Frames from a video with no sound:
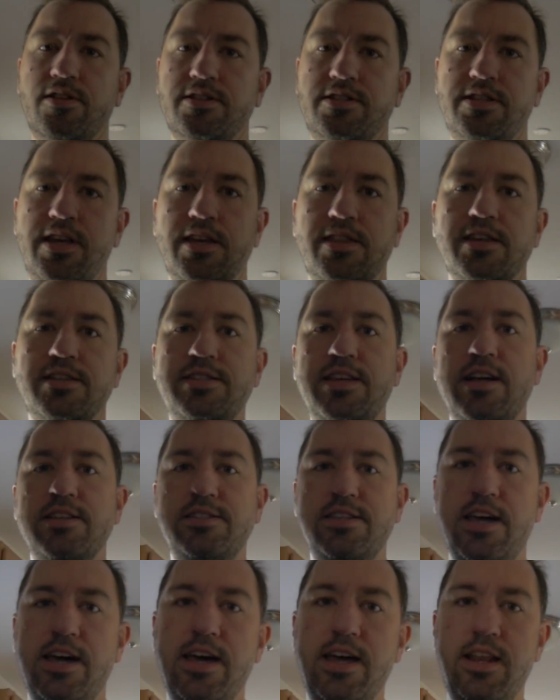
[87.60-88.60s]
let's take this
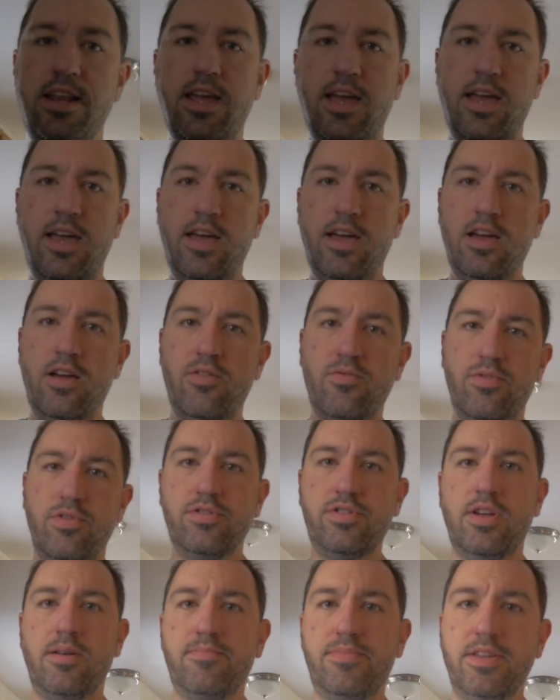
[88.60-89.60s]
outside and
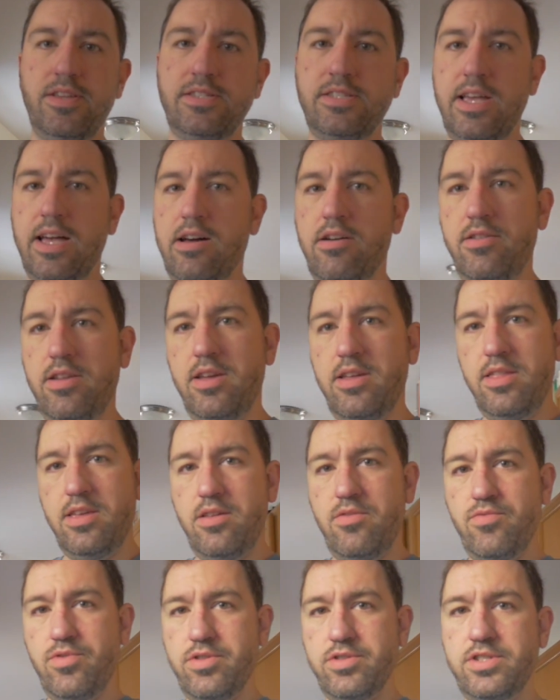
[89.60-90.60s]
we'll dump this out and
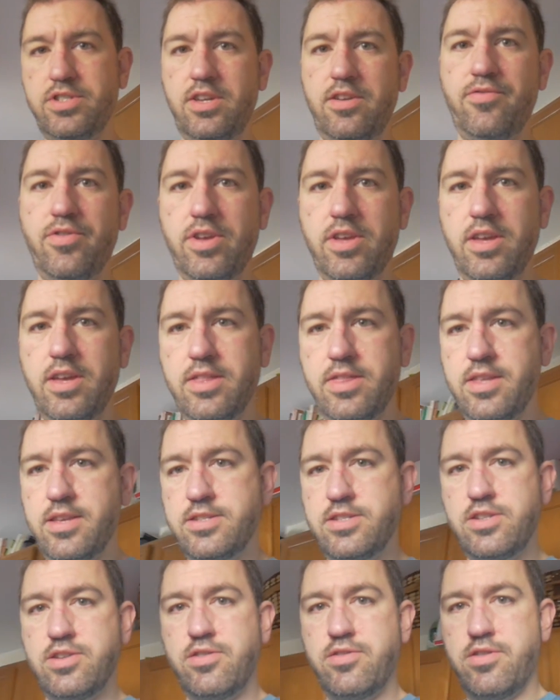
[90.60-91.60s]
then we'll see if we can get
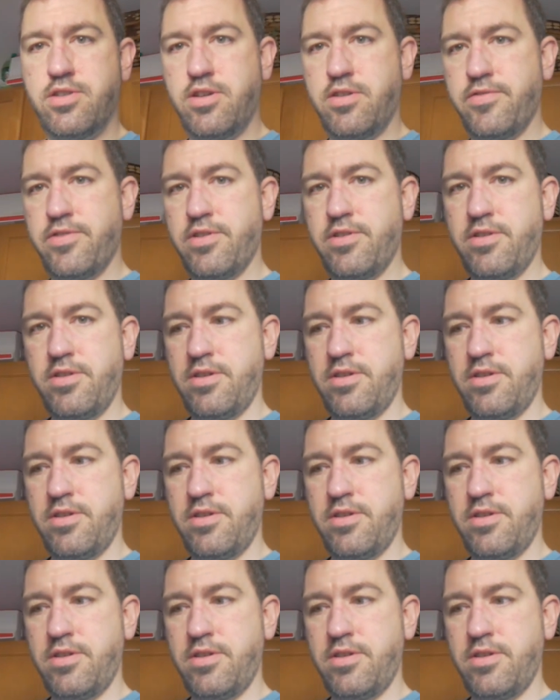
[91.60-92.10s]
this turned over.